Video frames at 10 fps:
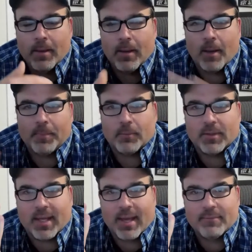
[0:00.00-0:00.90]
Upload the
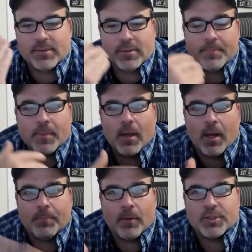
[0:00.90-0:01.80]
canvas,
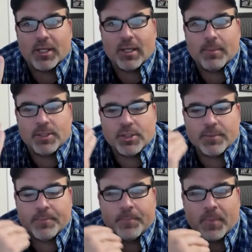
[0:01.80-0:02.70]
upload your image,
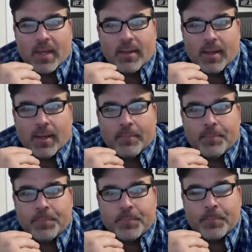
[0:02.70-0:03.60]
and
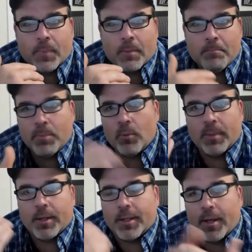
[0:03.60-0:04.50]
then boom,
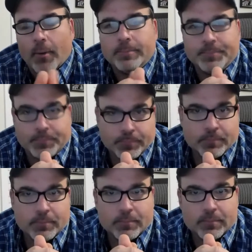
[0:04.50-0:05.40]
there you go.
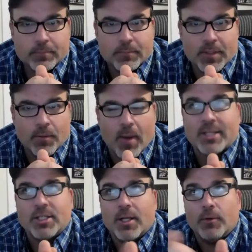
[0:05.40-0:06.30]
And you
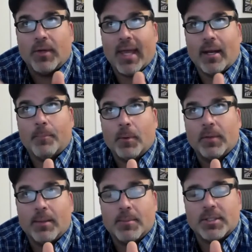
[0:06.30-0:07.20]
actually, you can't upload
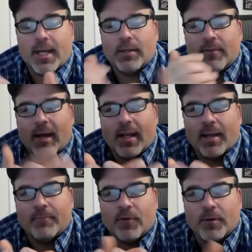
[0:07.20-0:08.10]
the image to that. You got to lay
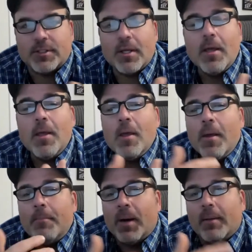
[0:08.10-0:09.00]
it first,
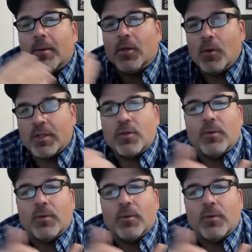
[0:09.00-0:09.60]
but you can do